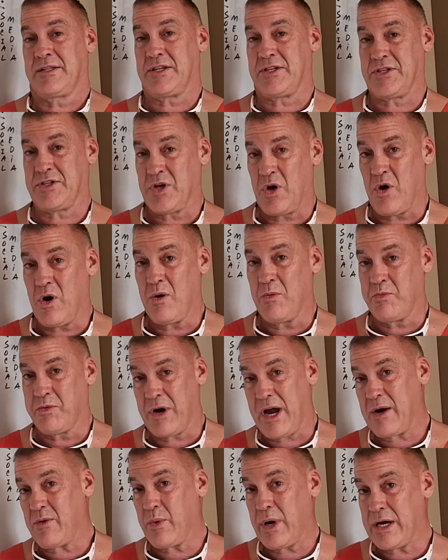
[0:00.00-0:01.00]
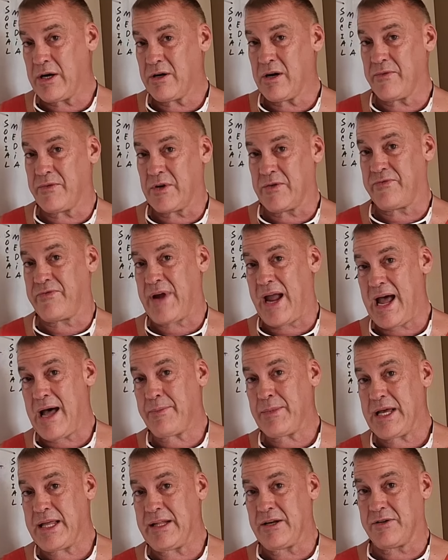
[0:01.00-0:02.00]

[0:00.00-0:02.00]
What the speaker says: the sole breadwinner of their family.